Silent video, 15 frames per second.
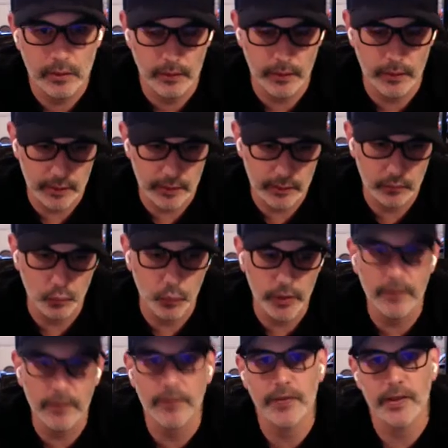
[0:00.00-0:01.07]

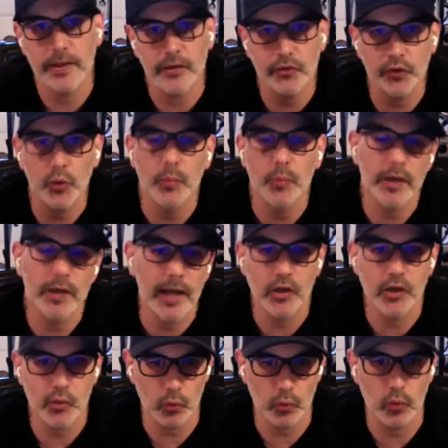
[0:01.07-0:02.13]
the
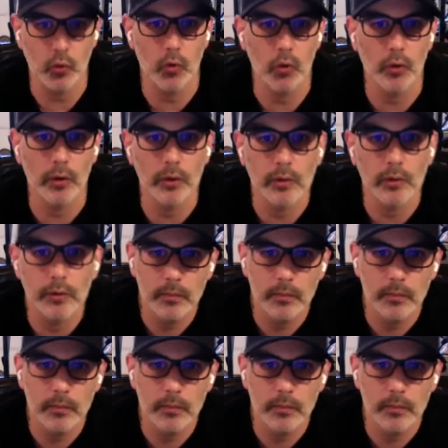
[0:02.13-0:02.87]
supernatural horror.